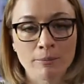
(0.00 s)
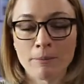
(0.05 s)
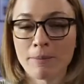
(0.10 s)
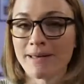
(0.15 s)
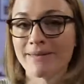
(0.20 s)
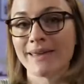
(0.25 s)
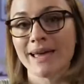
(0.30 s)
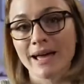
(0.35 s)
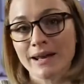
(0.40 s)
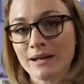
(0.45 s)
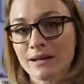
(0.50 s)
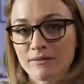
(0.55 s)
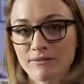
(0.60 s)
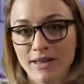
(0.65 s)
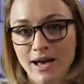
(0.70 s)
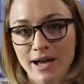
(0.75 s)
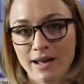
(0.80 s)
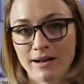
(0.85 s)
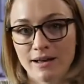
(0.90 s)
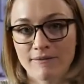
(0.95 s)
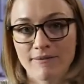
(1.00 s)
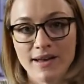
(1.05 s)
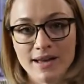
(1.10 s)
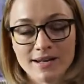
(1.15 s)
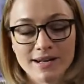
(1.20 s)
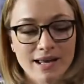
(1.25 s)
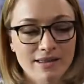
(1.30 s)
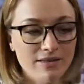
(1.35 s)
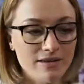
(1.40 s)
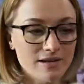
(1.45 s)
But by the end of that
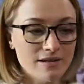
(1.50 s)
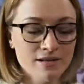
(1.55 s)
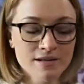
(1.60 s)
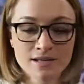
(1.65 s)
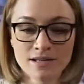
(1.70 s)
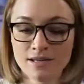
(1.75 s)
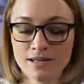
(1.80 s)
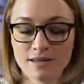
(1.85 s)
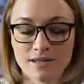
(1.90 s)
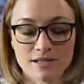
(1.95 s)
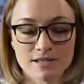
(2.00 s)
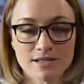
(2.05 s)
event and the